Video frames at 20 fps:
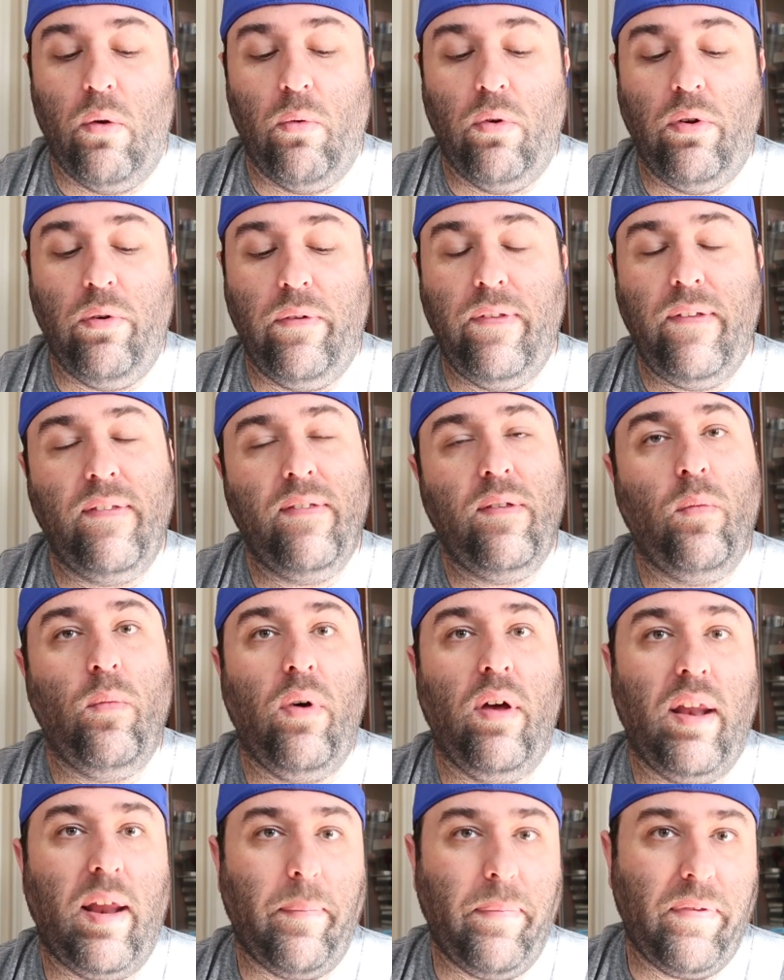we're doing season
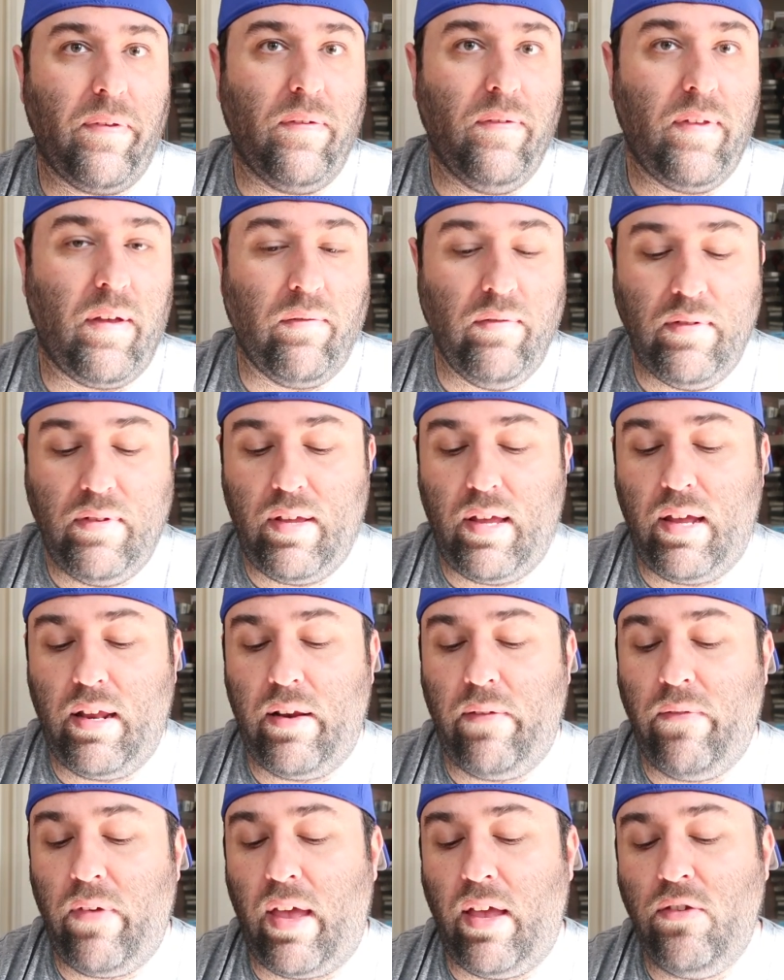1, episode
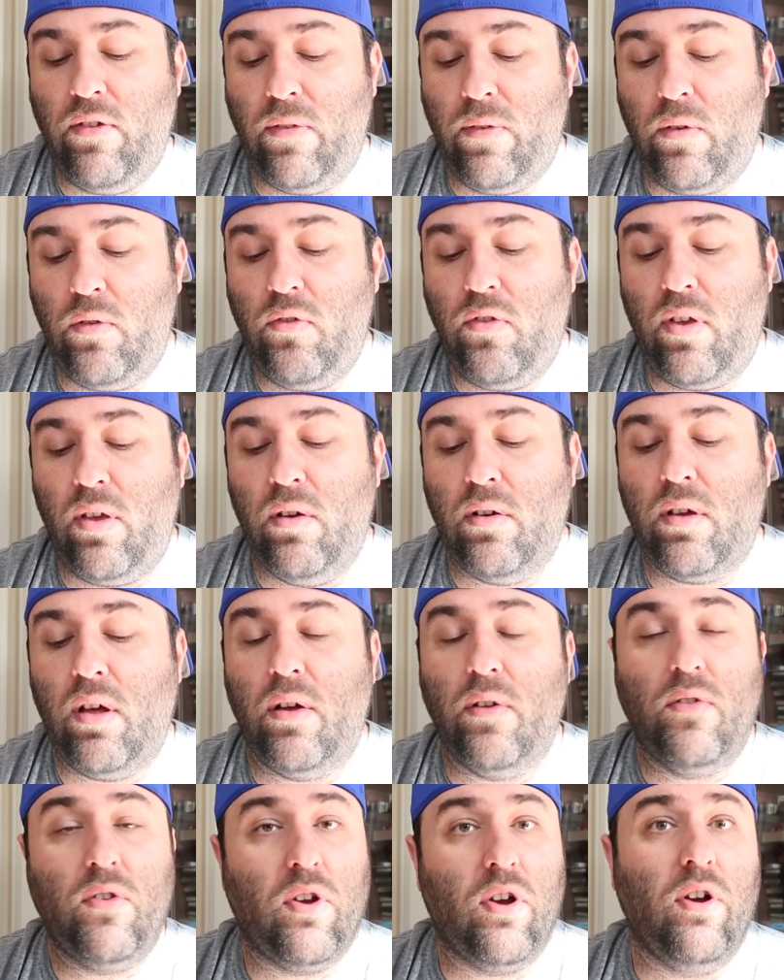17 of the Agents of S.H.I.E.L.D.
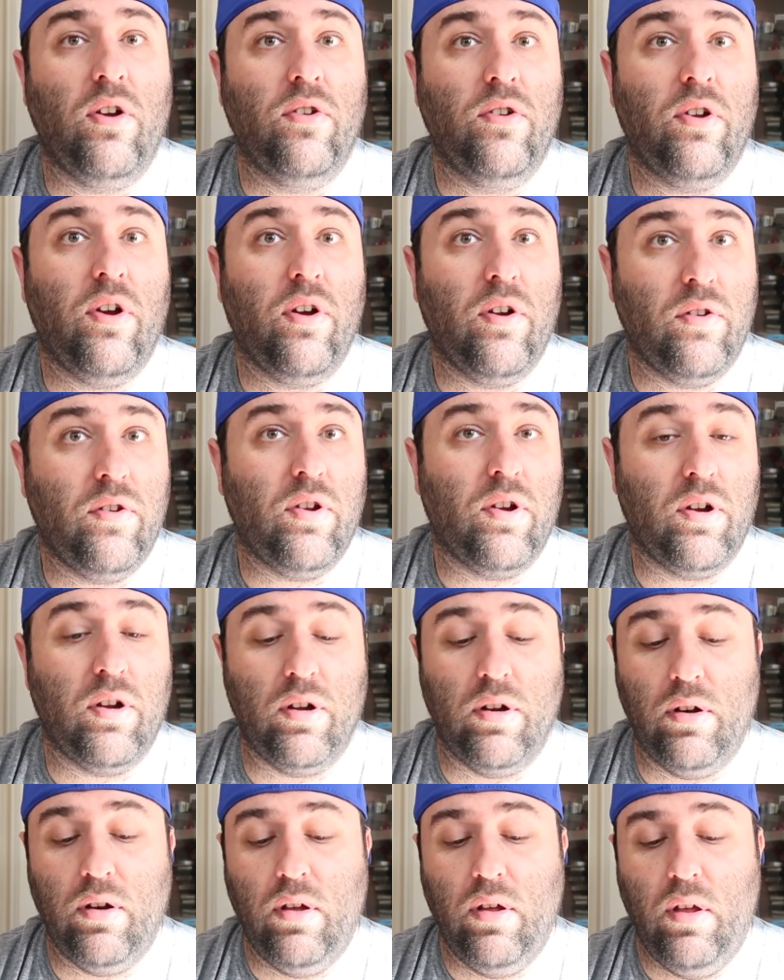called Turn, Turn,
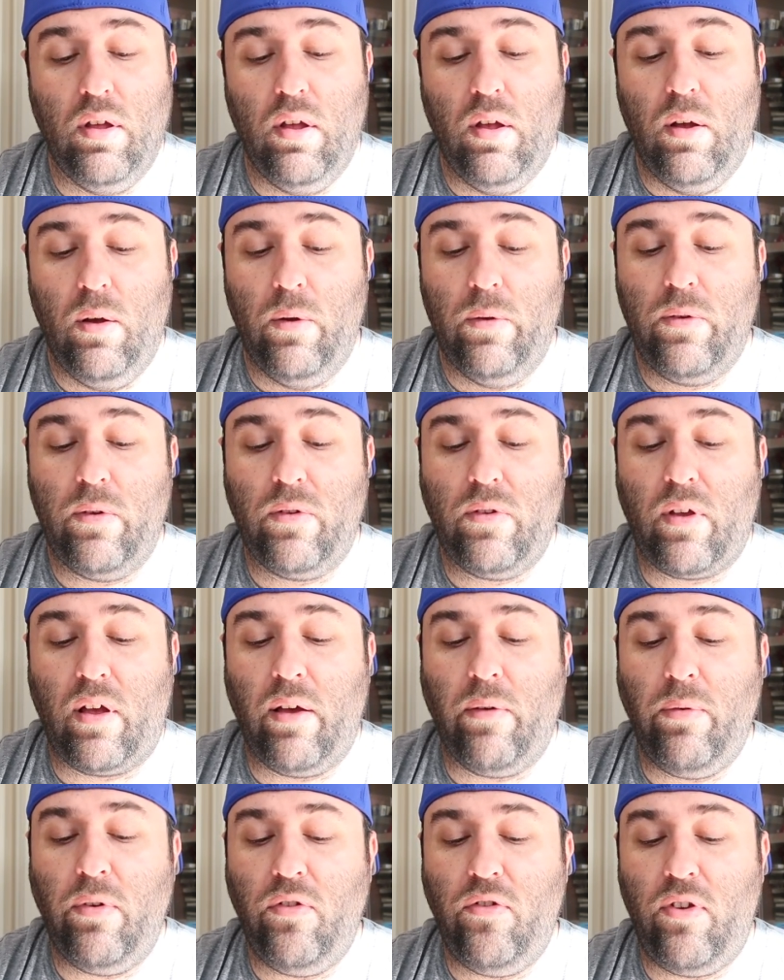Turn. So
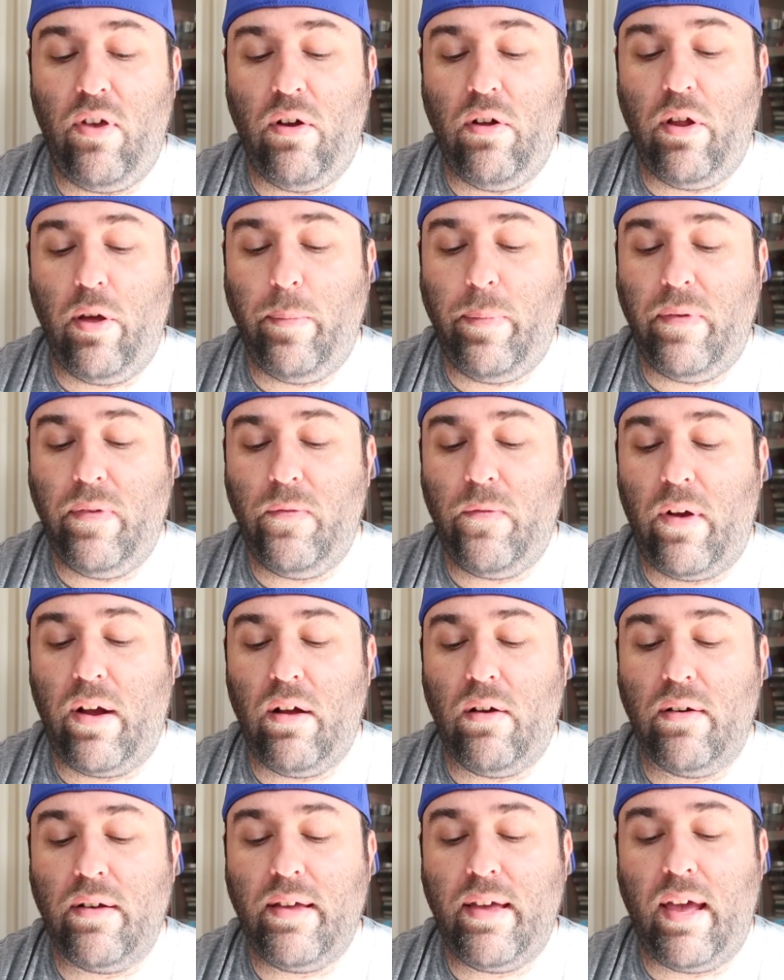start with S.H.I.E.L.D. opens
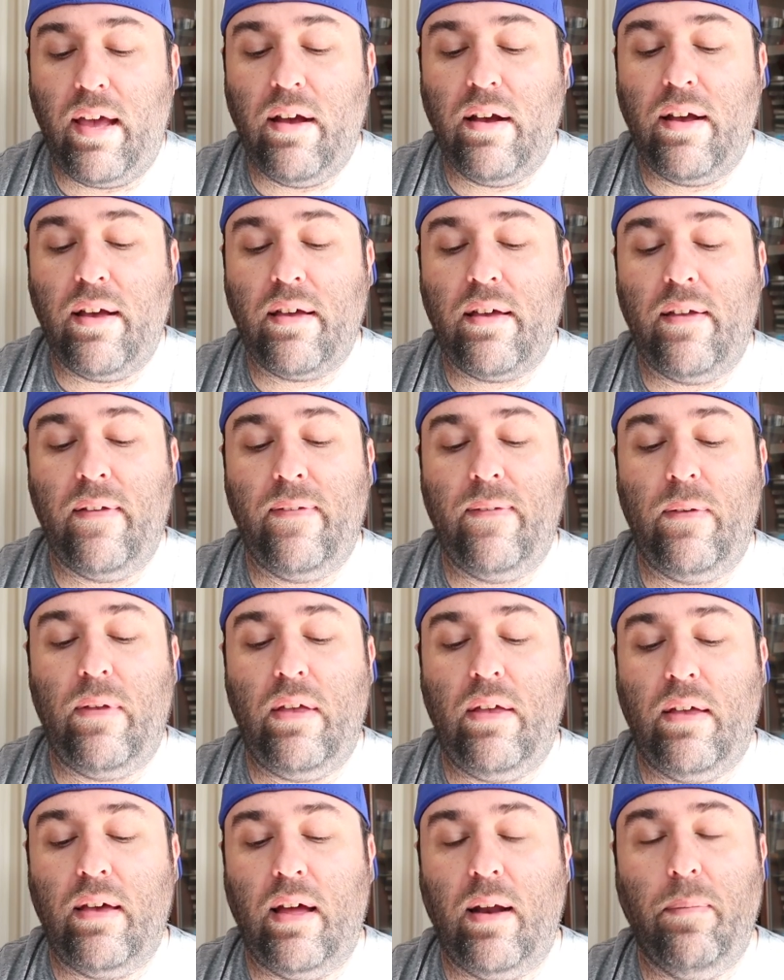fire on Garrett because
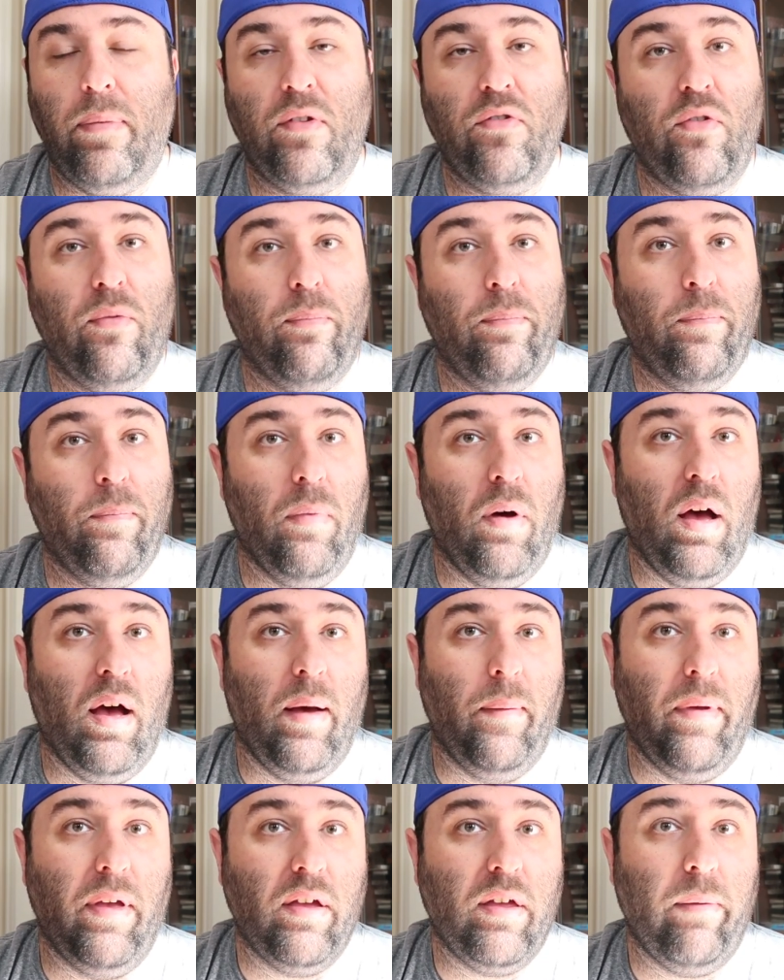he got a bunch of
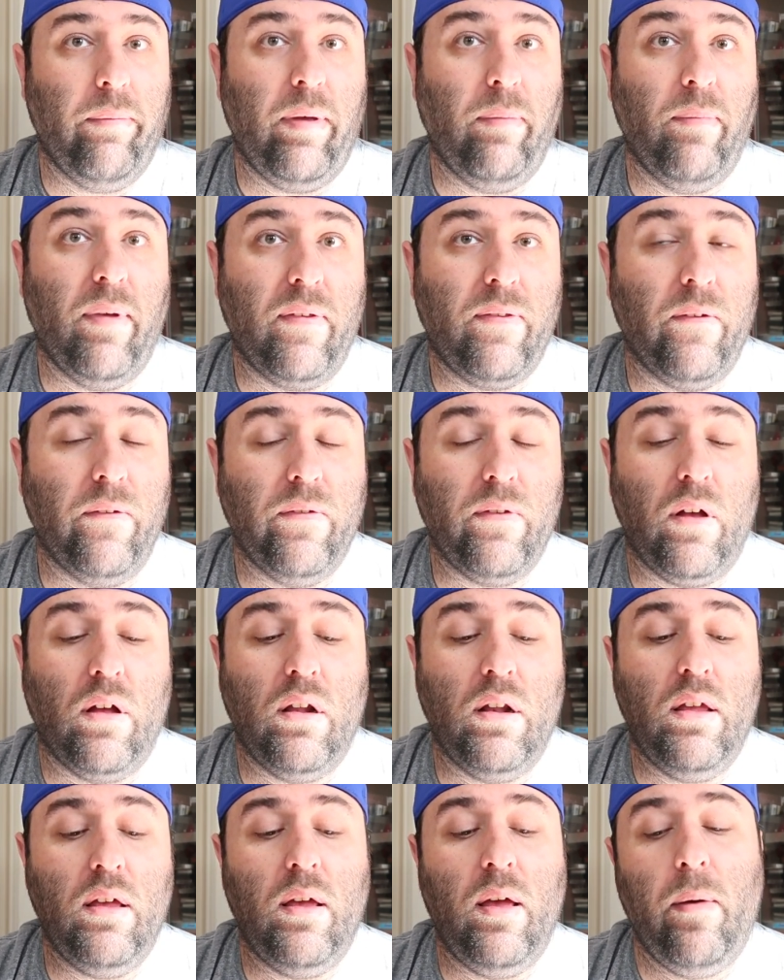incoming missiles
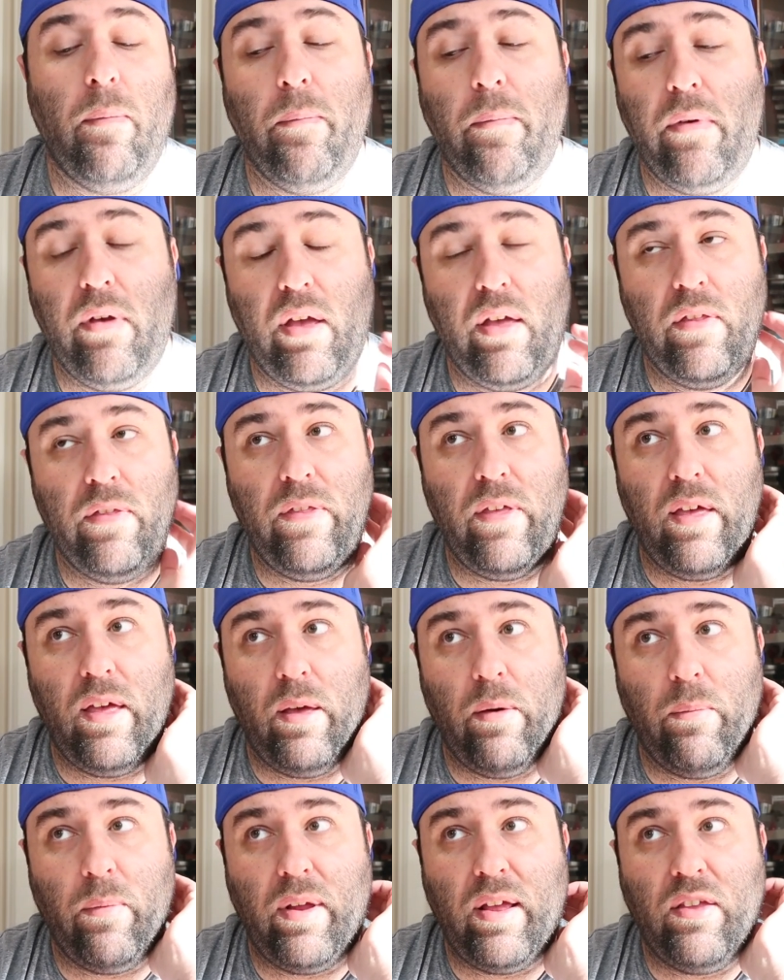on him. And
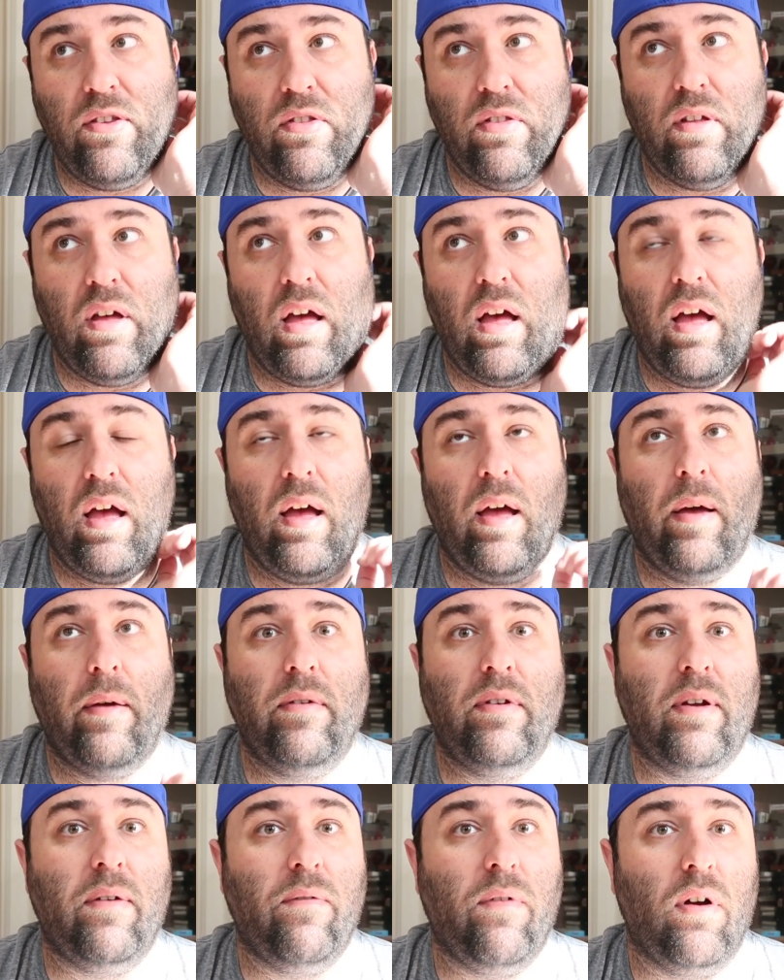then we
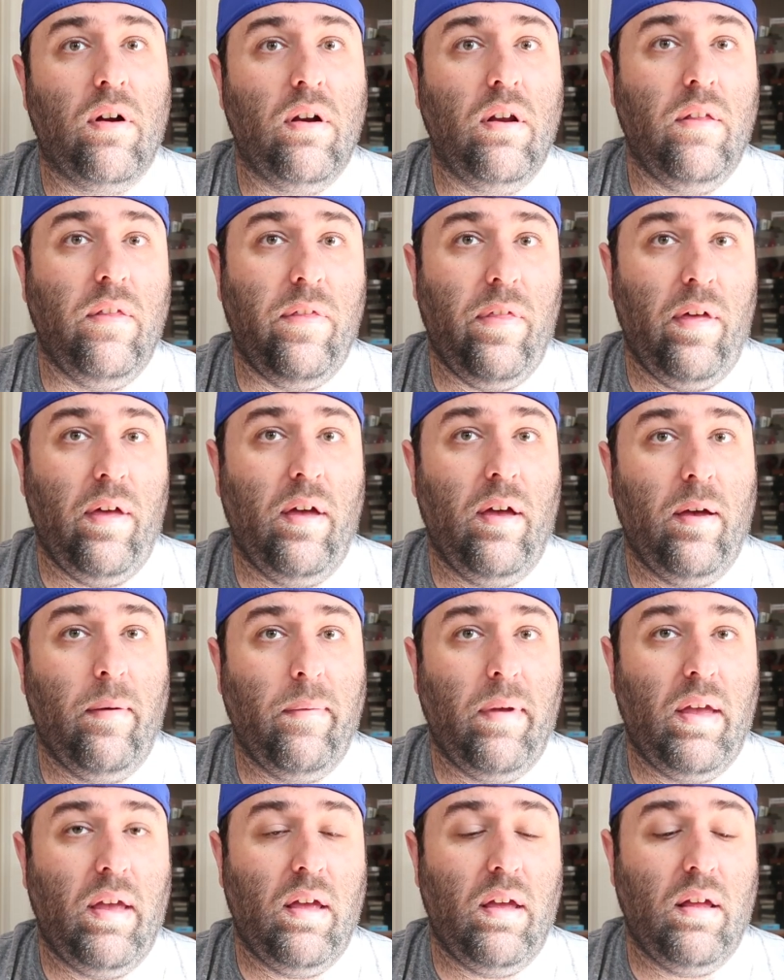diverted
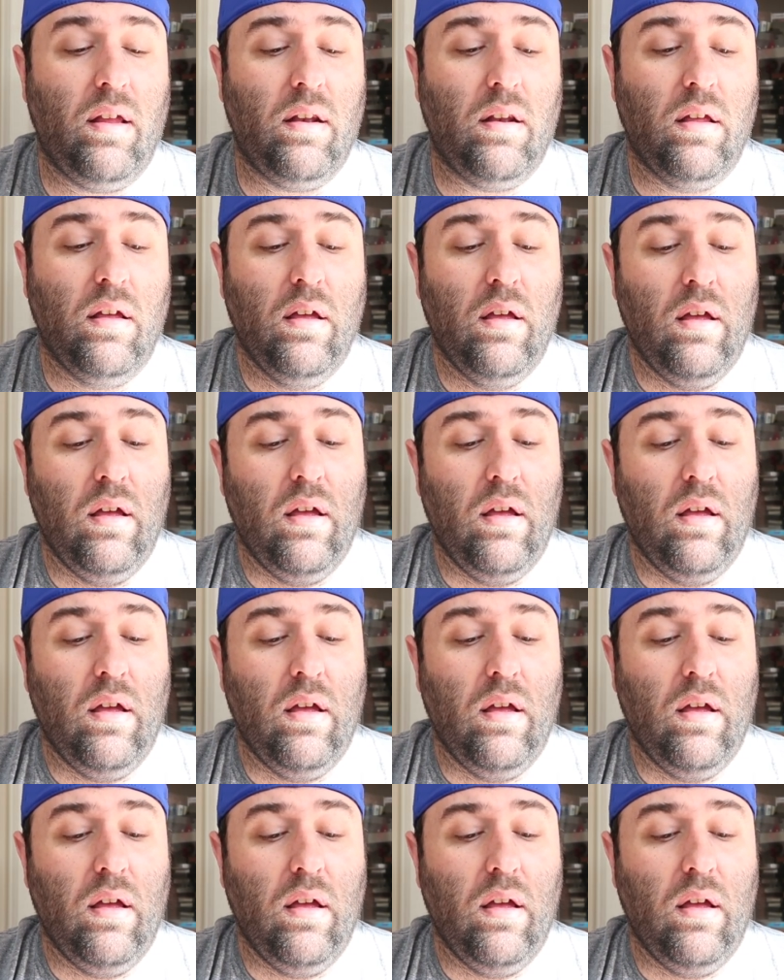them and